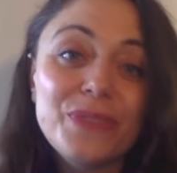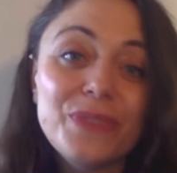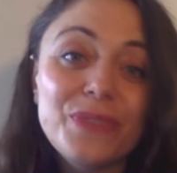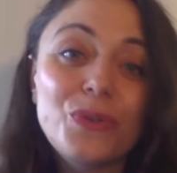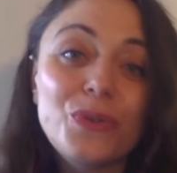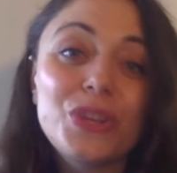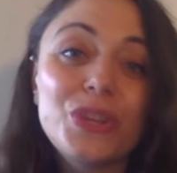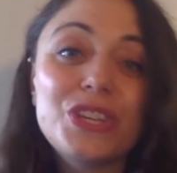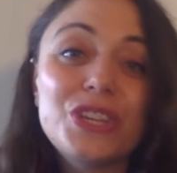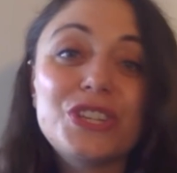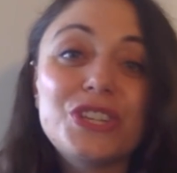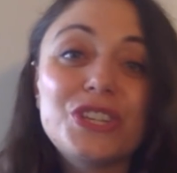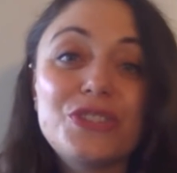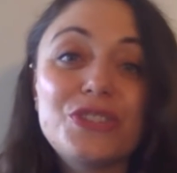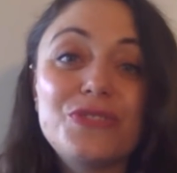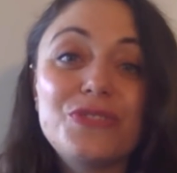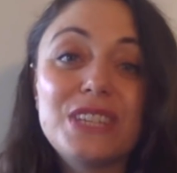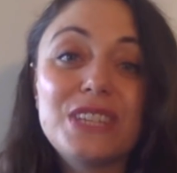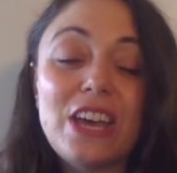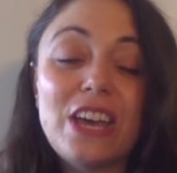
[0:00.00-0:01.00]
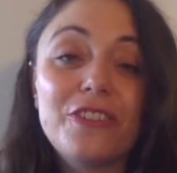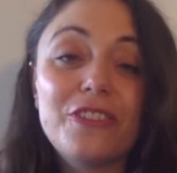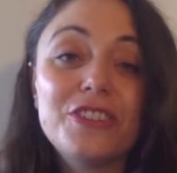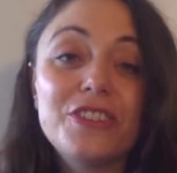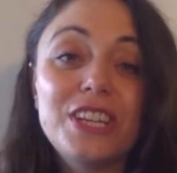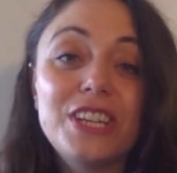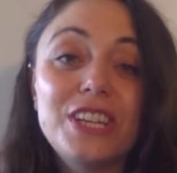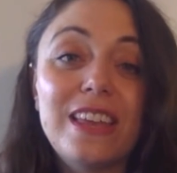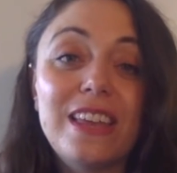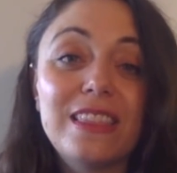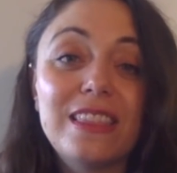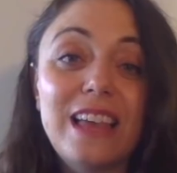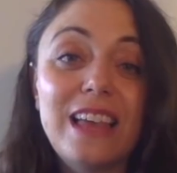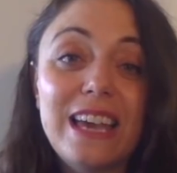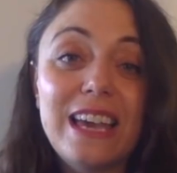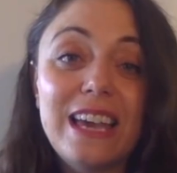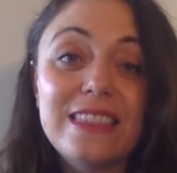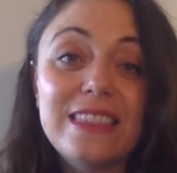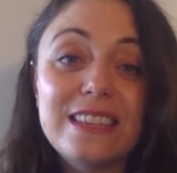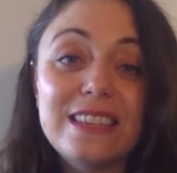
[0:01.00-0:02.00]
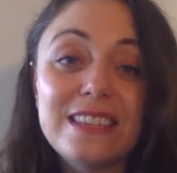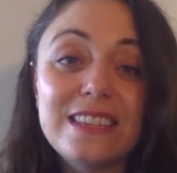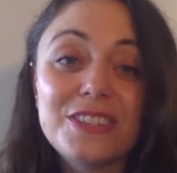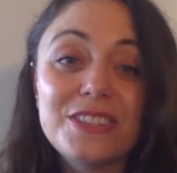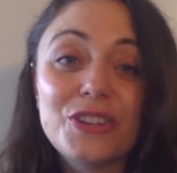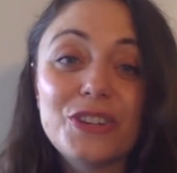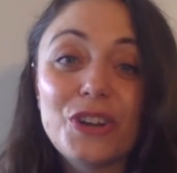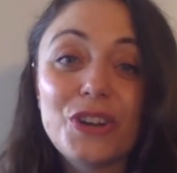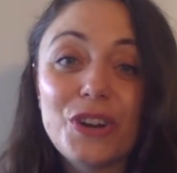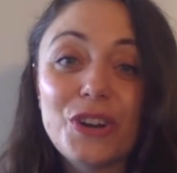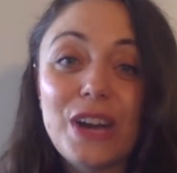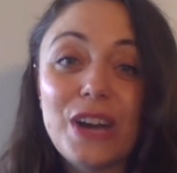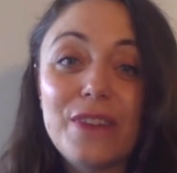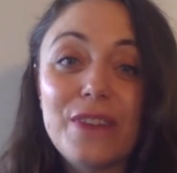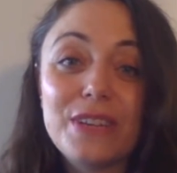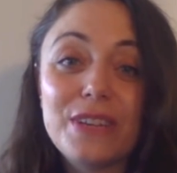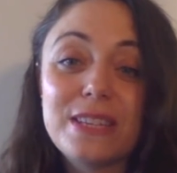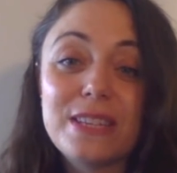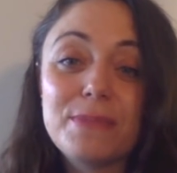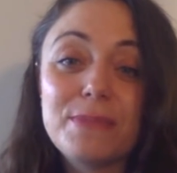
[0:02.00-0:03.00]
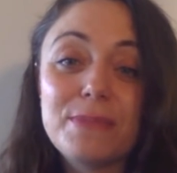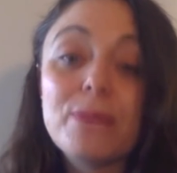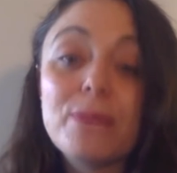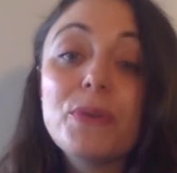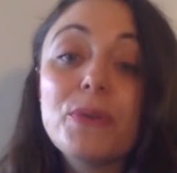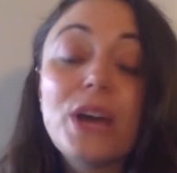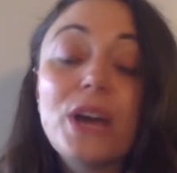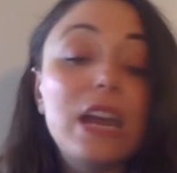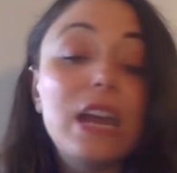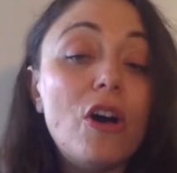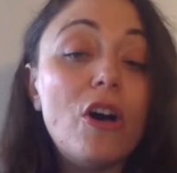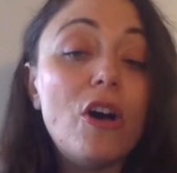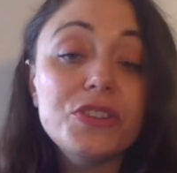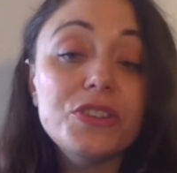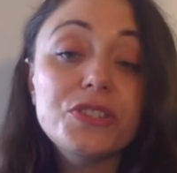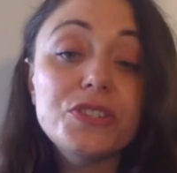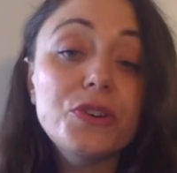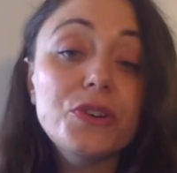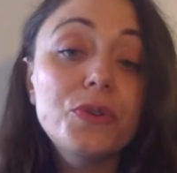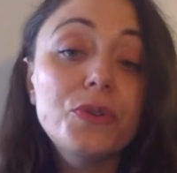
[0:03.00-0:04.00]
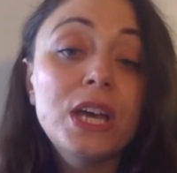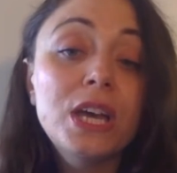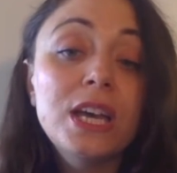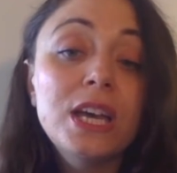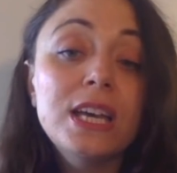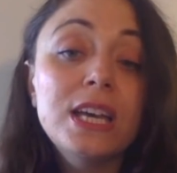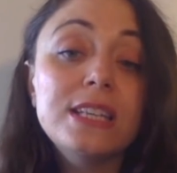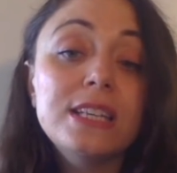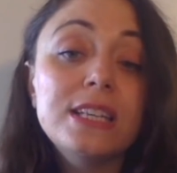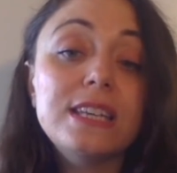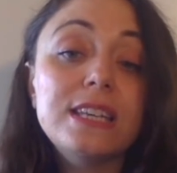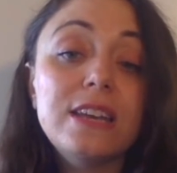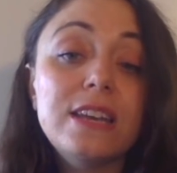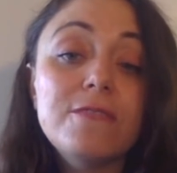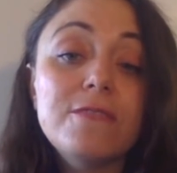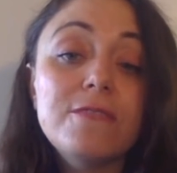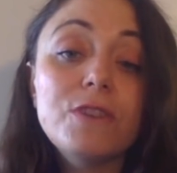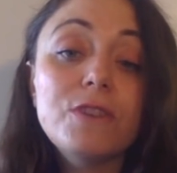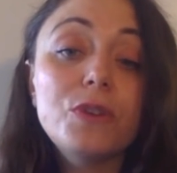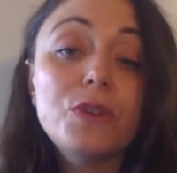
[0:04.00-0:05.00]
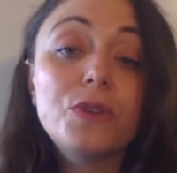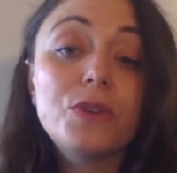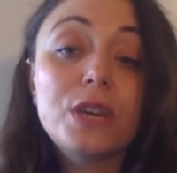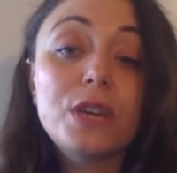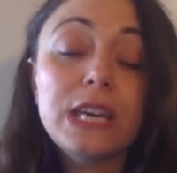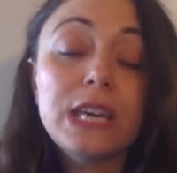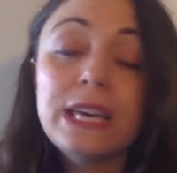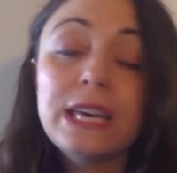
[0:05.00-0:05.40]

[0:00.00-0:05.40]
for this shift in energy and light that does occur every September, and also to invoke